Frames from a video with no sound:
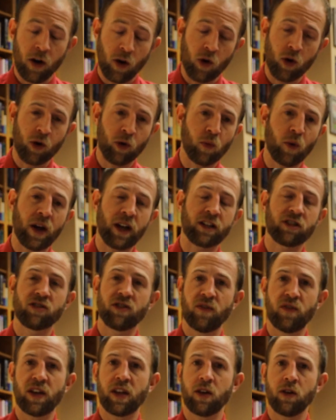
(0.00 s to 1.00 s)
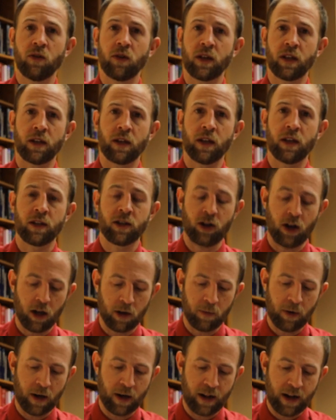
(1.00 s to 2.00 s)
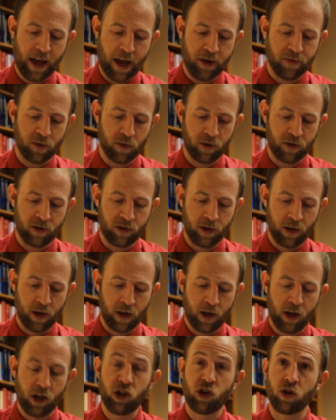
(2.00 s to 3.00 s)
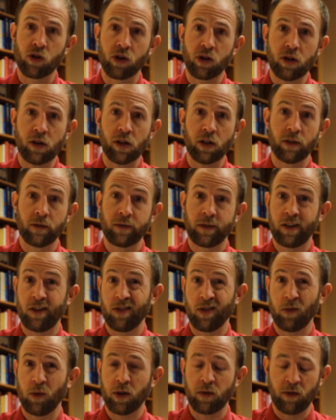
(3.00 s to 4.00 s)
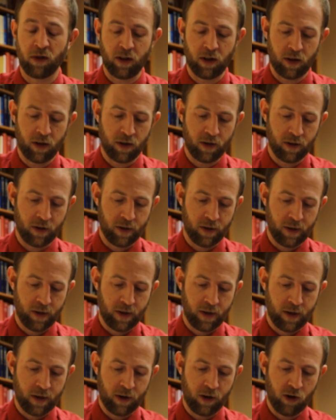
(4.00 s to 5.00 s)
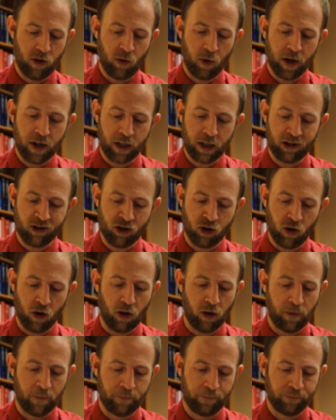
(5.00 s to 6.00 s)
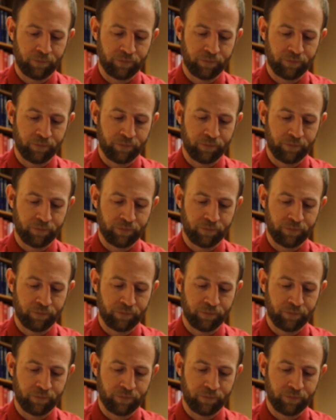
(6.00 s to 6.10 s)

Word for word: Or watch the video and, and talk about it afterwards your call. You're the one with the you're the one in control.